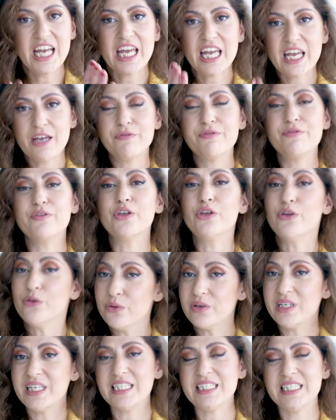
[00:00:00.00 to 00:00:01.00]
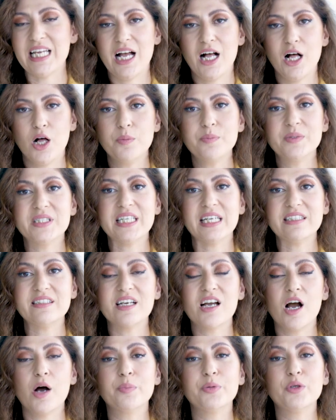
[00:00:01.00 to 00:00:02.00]
If you need help
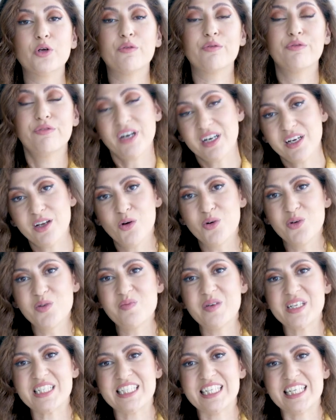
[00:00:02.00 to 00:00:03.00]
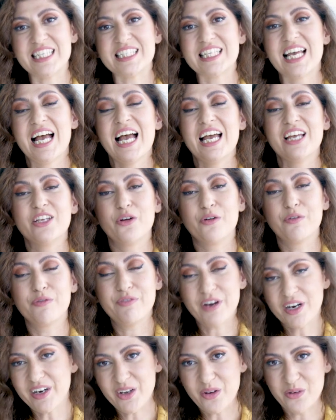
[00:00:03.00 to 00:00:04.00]
setting up your very own business, your
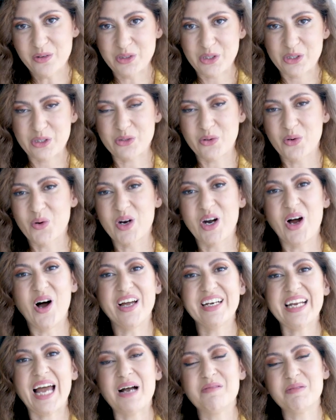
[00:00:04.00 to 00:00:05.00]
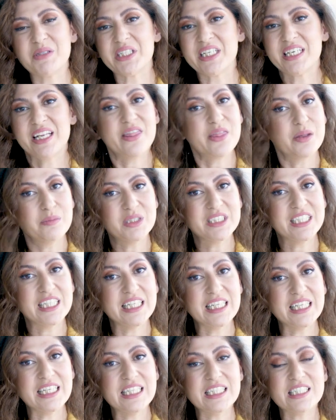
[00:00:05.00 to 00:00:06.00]
very own store on Amazon in the Middle
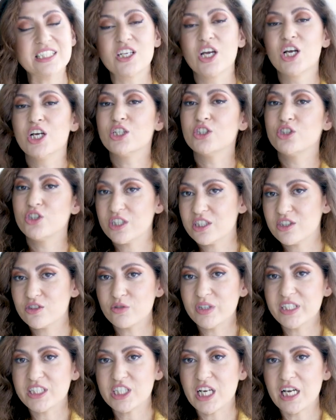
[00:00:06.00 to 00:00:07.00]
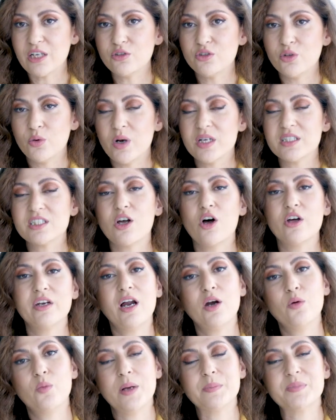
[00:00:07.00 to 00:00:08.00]
East, just reach out to us on
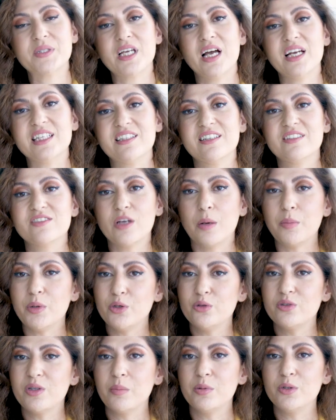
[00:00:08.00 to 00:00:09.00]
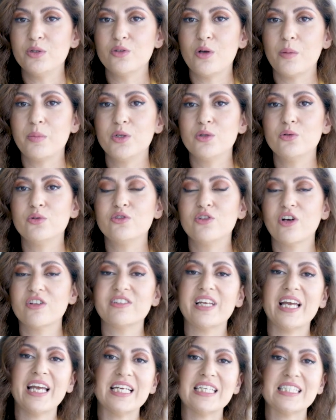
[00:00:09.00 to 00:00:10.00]
our website,
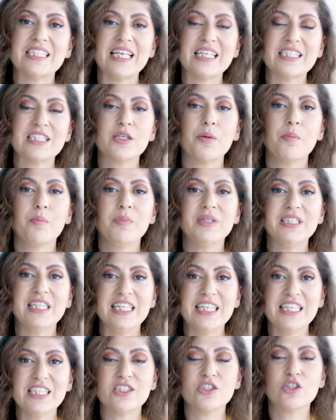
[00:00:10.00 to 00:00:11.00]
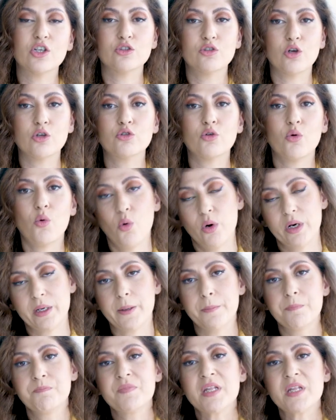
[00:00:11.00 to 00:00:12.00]

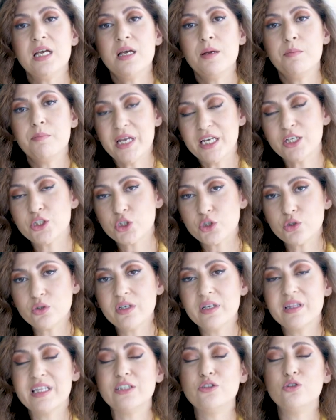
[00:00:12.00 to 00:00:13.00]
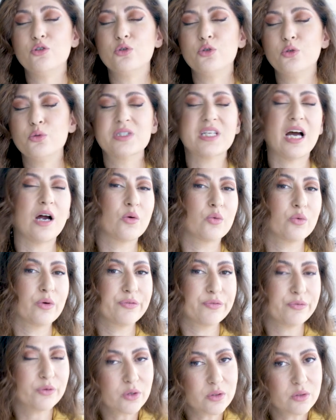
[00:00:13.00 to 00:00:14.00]
www.assmiddleeast.org. Make sure that you use our
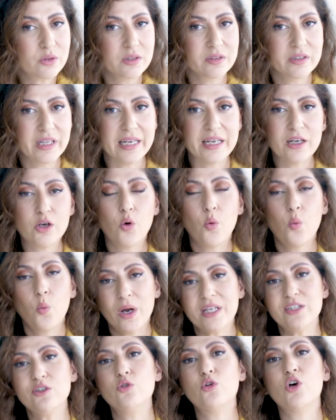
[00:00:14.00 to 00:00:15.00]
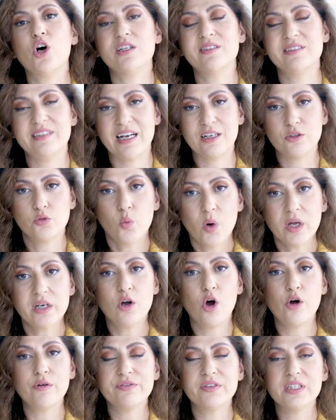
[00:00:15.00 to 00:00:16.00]
referral link when you contact one
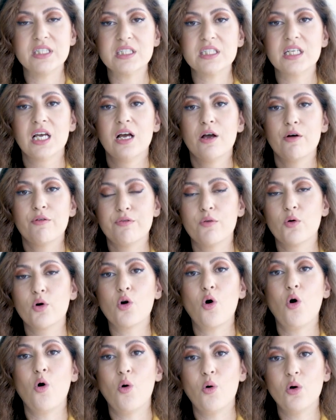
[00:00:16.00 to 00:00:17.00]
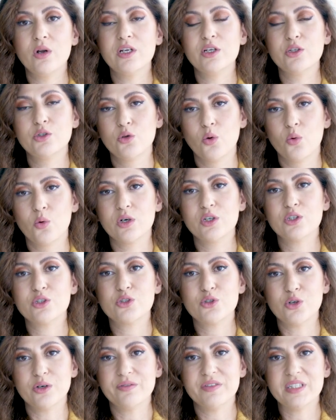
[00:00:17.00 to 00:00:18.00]
office for all your
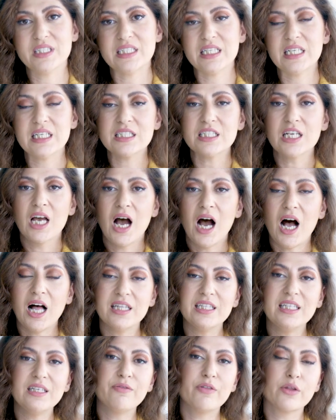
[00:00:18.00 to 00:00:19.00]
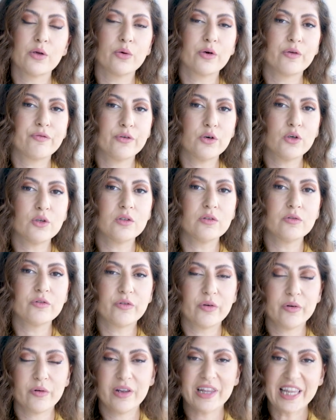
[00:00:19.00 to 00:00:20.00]
services. I'll leave the
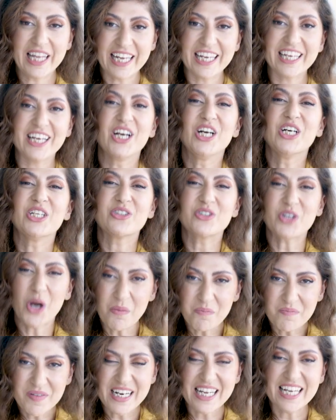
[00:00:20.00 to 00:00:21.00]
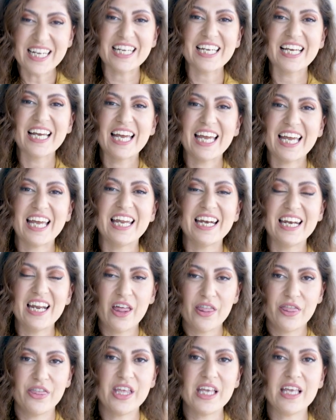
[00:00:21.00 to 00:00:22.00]
referral link, top link, in
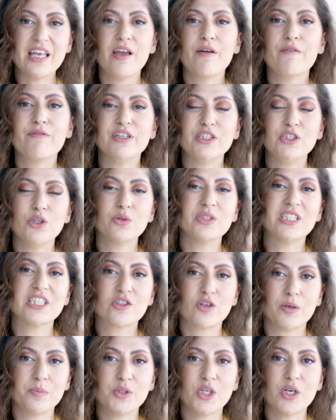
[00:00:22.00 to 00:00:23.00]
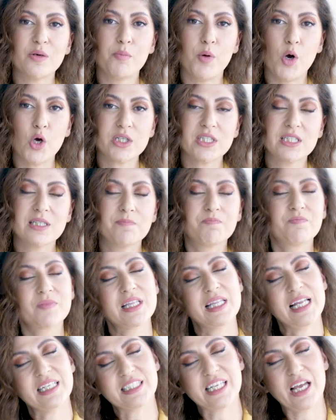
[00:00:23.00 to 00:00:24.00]
the video description box.
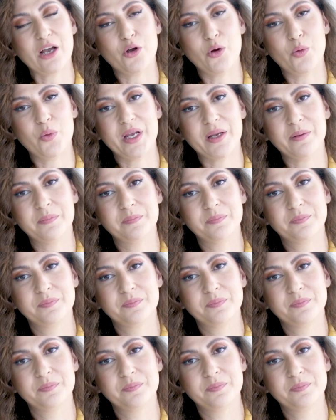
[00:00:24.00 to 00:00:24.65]
Let's get going.